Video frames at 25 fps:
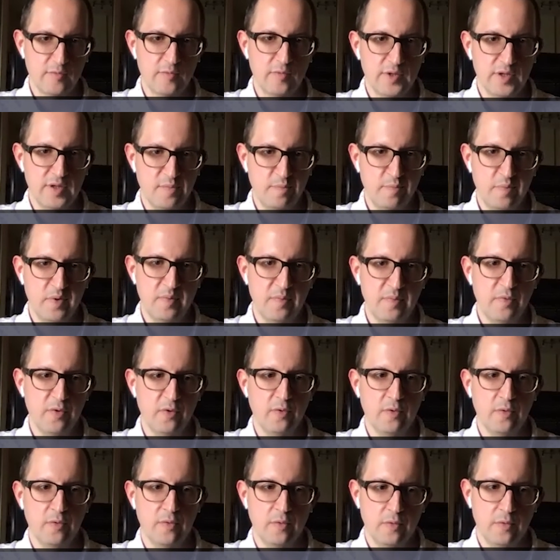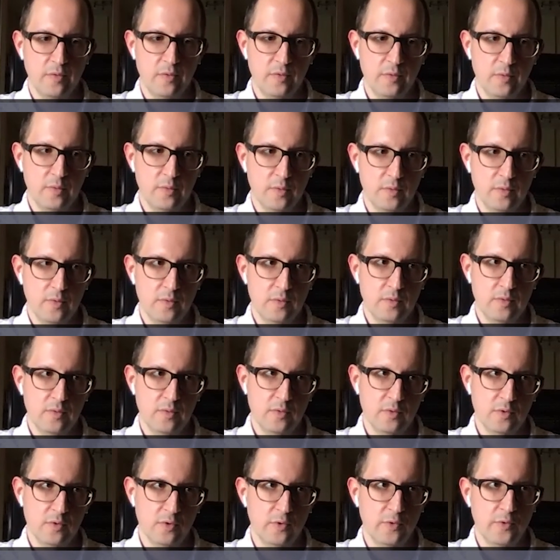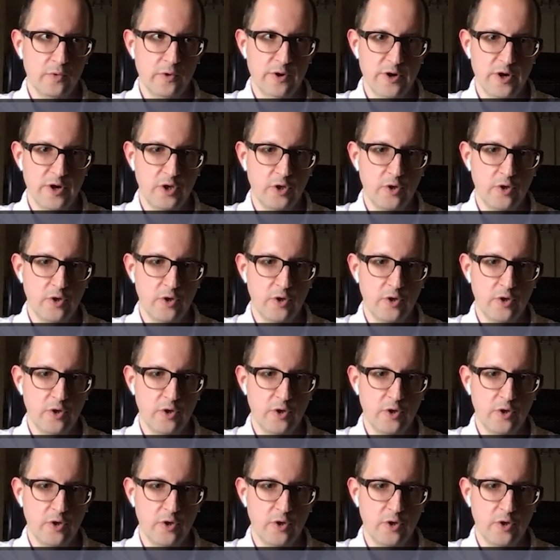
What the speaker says: with the people who are in